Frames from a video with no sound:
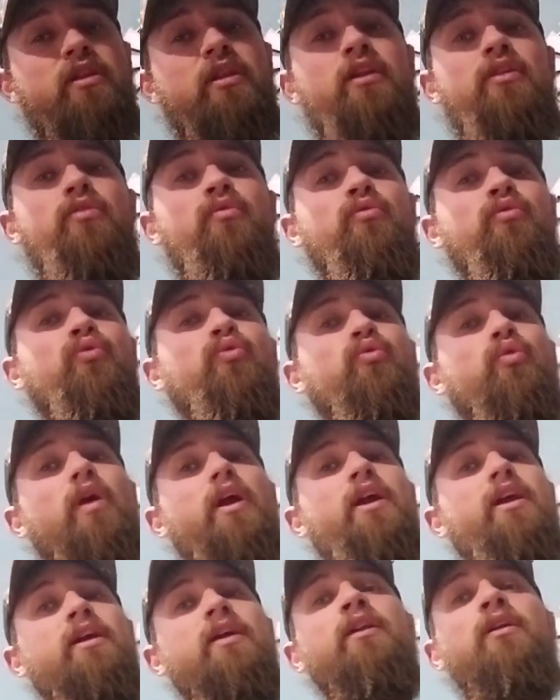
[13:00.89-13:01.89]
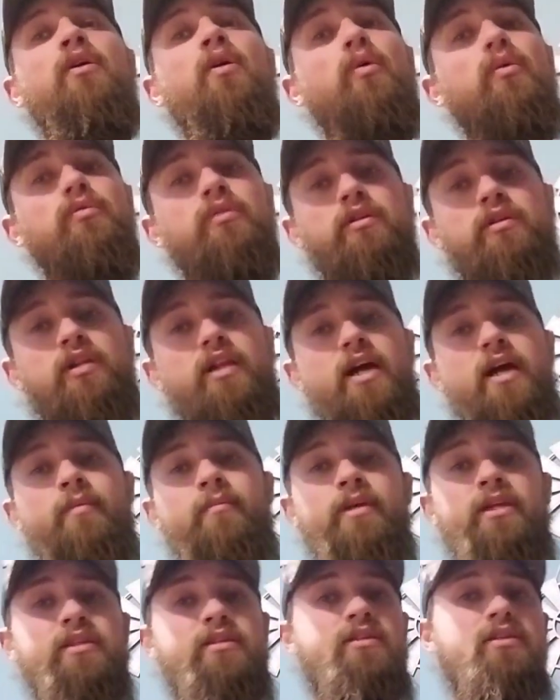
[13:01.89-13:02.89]
so they do great in colder
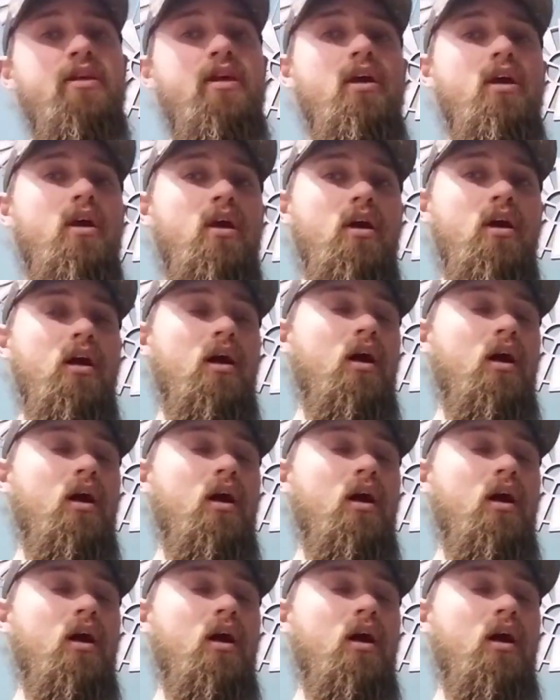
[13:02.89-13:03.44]
climates.